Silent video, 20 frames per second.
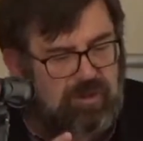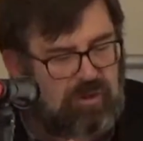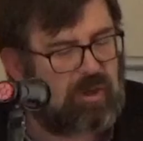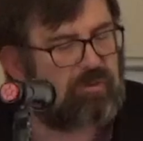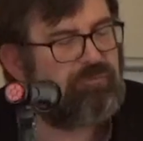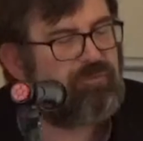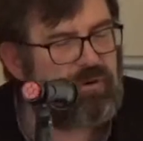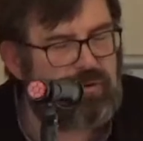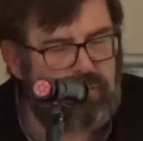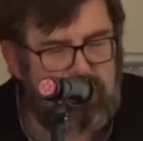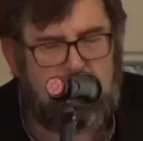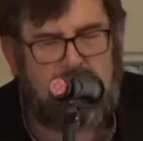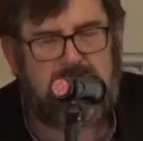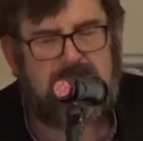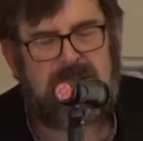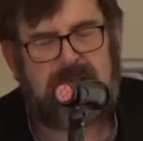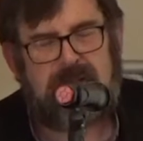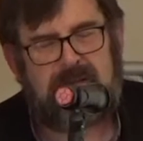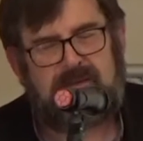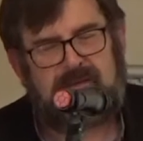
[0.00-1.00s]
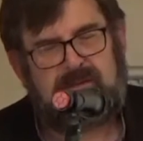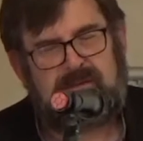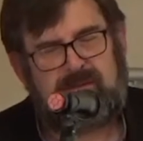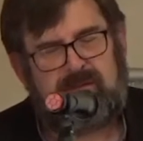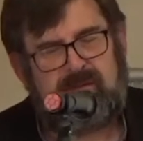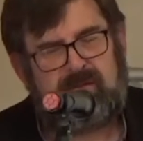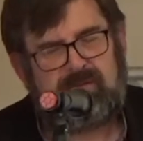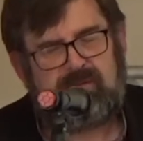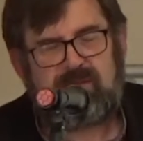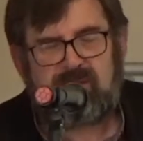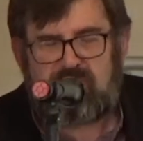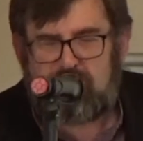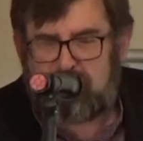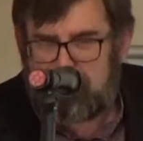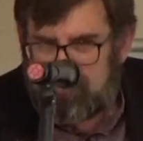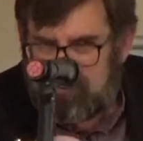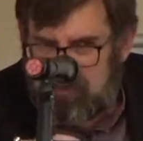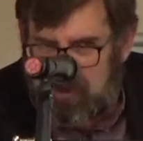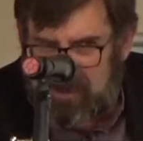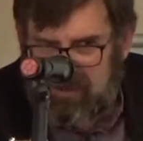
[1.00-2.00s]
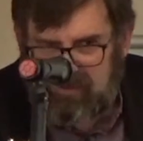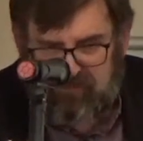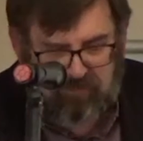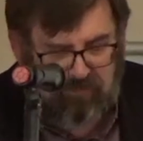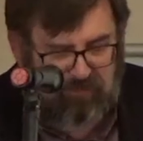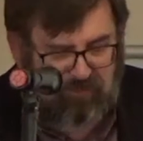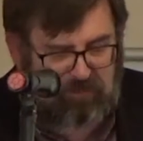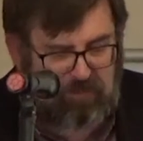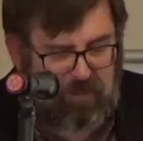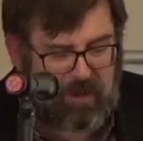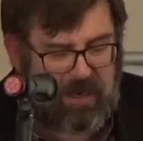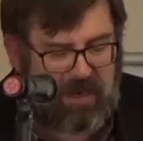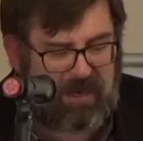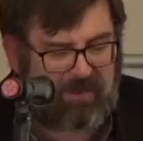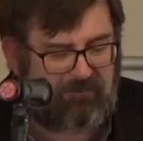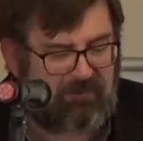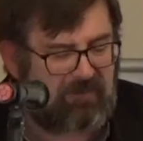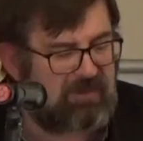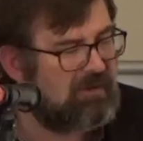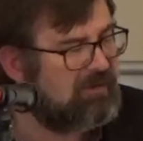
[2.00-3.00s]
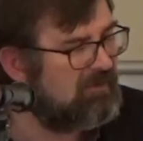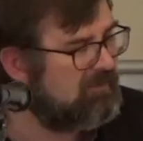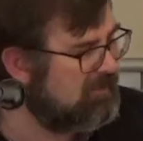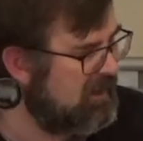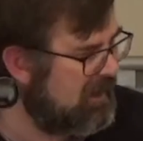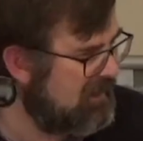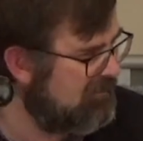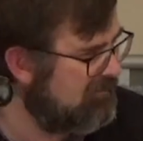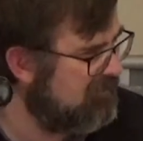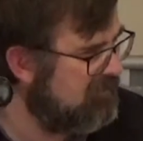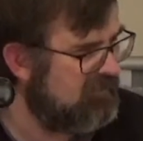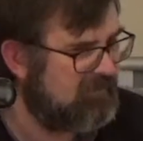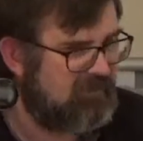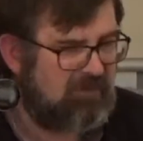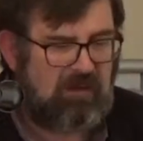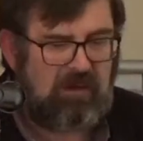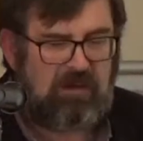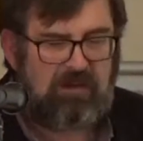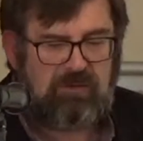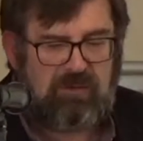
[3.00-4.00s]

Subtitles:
God required that a price was paid for the sins